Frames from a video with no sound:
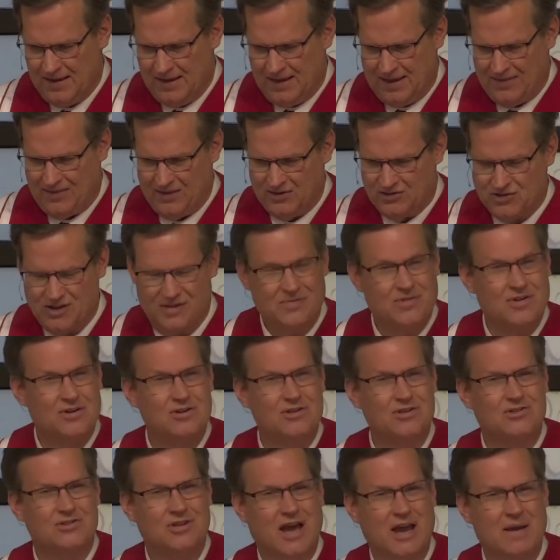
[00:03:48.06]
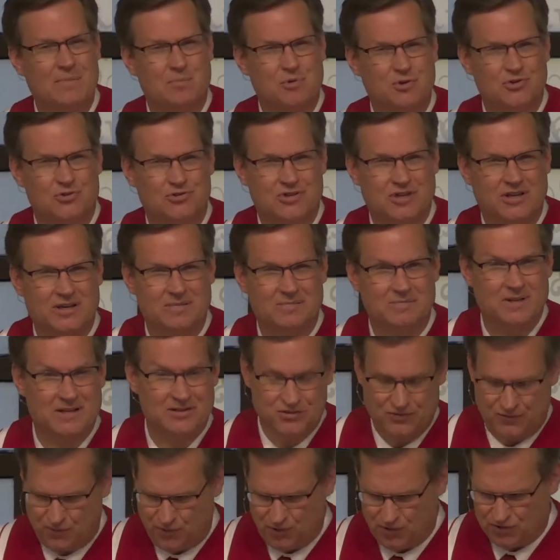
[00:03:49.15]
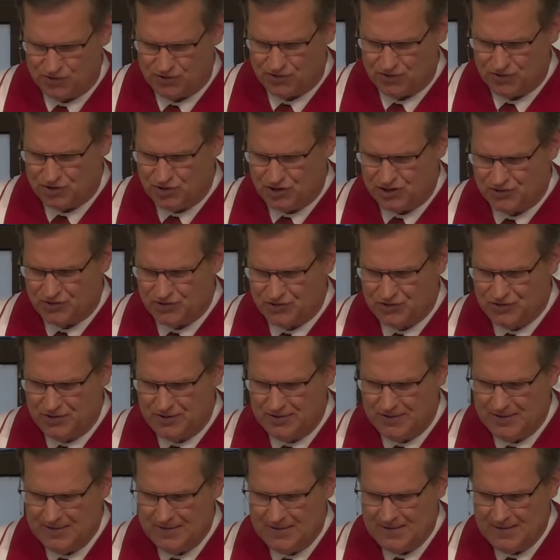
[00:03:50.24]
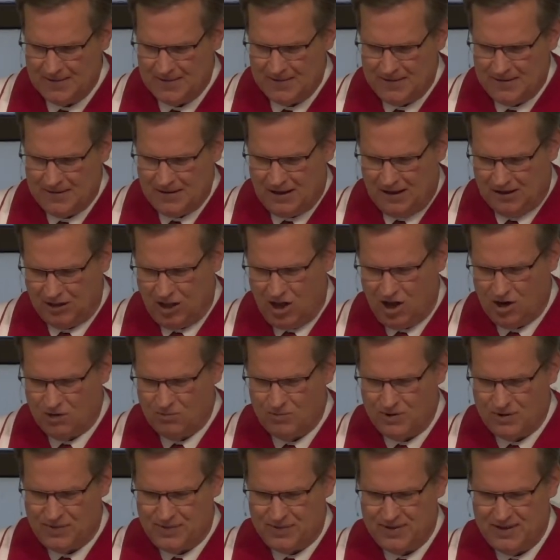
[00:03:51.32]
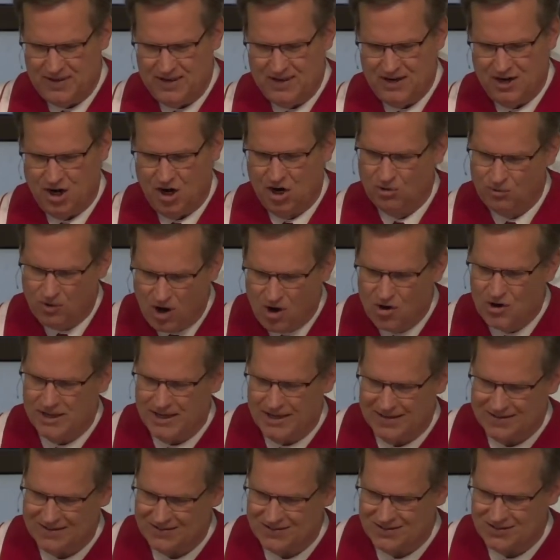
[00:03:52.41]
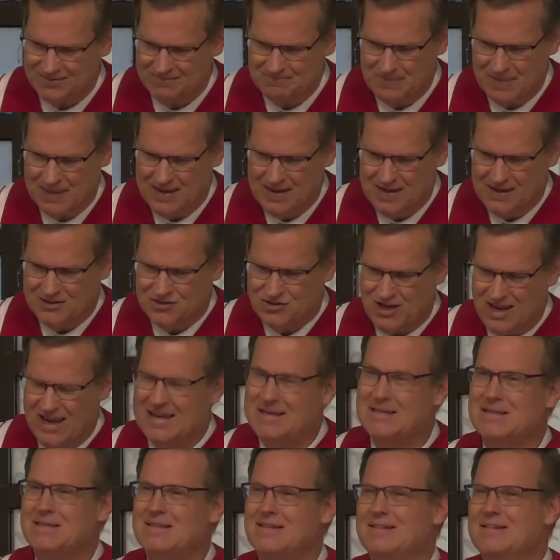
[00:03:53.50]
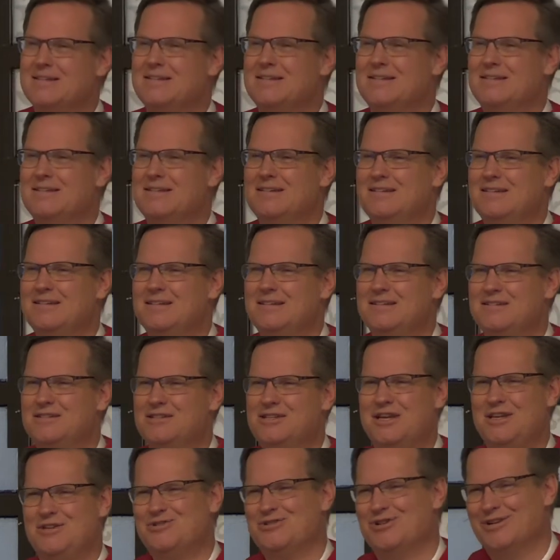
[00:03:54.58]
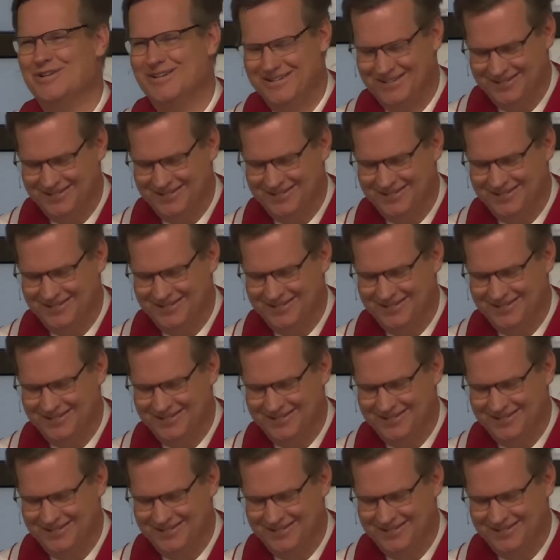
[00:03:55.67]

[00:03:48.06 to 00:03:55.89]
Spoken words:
And they sent their disciples to him, that's of course to Jesus, along with the Herodians, saying, "Teacher,